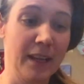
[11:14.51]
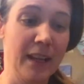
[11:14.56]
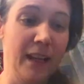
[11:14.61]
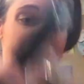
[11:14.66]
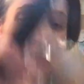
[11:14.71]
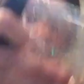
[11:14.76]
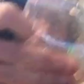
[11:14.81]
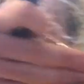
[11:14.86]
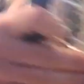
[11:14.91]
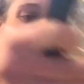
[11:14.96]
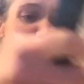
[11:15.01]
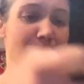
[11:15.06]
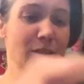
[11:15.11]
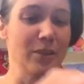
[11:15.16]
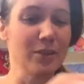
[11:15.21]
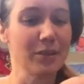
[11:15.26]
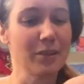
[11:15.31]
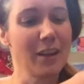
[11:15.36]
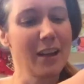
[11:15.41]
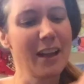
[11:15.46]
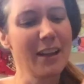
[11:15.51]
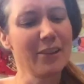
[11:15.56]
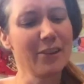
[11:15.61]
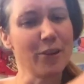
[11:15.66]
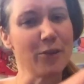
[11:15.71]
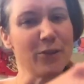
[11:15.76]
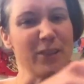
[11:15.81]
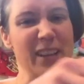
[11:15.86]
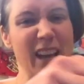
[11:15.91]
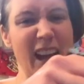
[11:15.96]
It's not, I don't
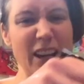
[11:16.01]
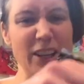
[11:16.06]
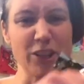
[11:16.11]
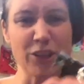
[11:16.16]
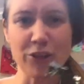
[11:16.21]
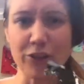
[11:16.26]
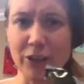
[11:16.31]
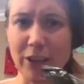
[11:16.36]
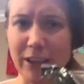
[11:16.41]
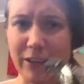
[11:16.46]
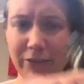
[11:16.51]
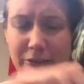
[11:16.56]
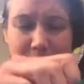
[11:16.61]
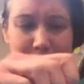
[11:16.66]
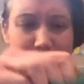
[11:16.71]
know, texturally for